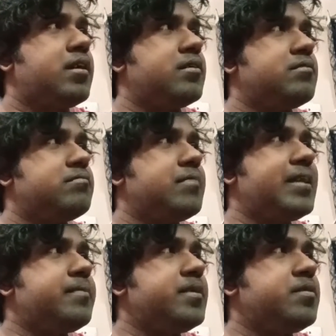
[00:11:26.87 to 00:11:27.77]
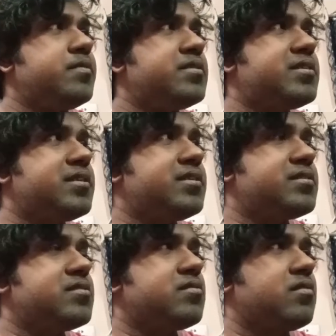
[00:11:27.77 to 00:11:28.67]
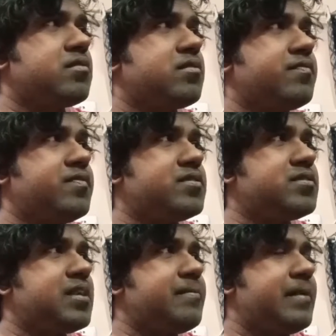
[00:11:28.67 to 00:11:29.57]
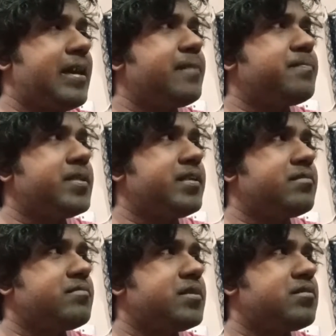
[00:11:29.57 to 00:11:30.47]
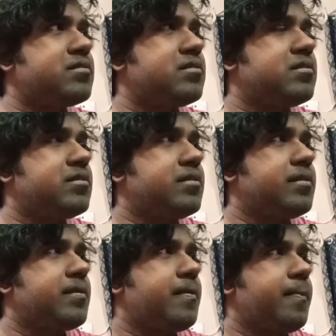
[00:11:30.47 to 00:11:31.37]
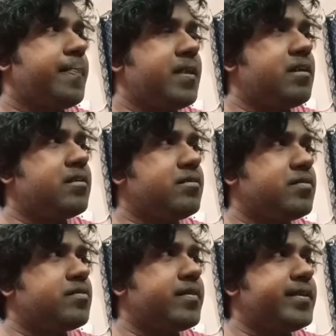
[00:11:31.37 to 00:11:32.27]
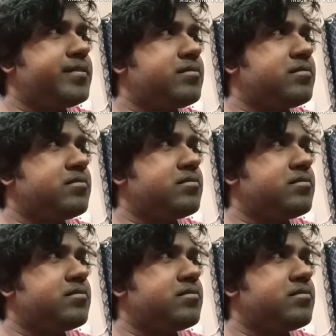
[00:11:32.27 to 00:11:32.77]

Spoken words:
and might be you will say this is not the first time happening, but yeah, you are right.